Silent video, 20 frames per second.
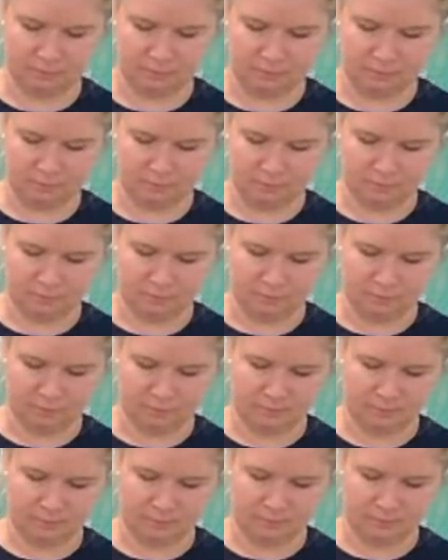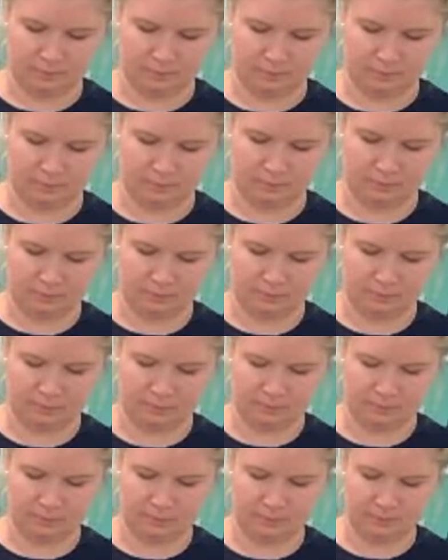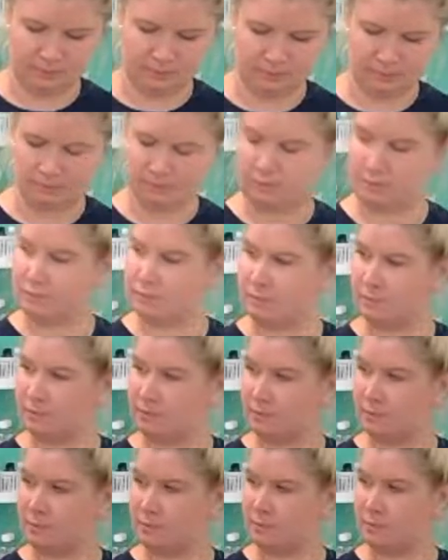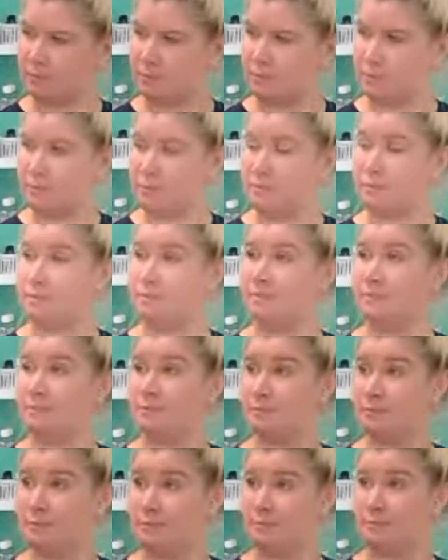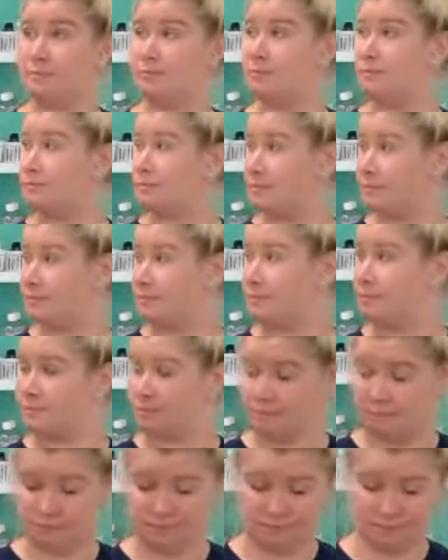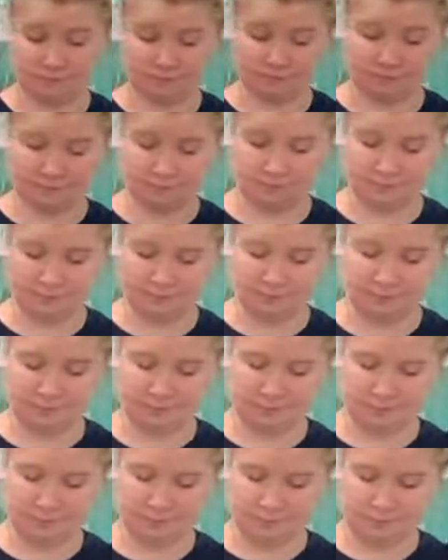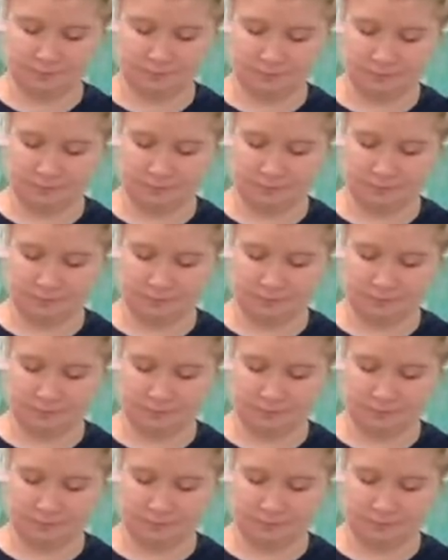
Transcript: This person isn't speaking.